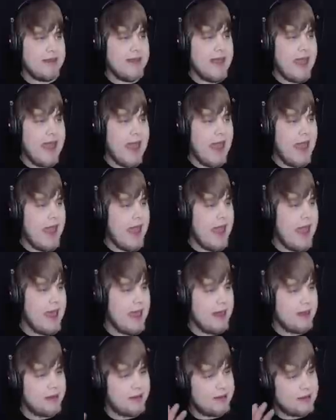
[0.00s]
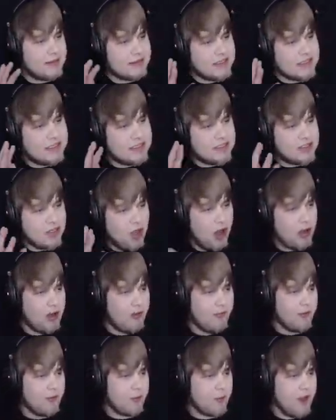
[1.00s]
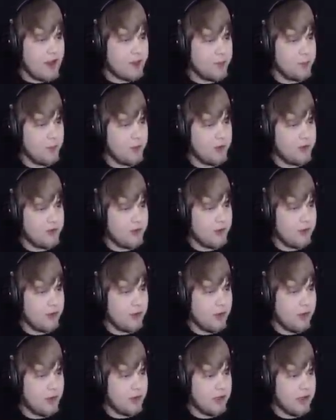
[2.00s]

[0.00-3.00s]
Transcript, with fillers: get sort of a grasp what is going on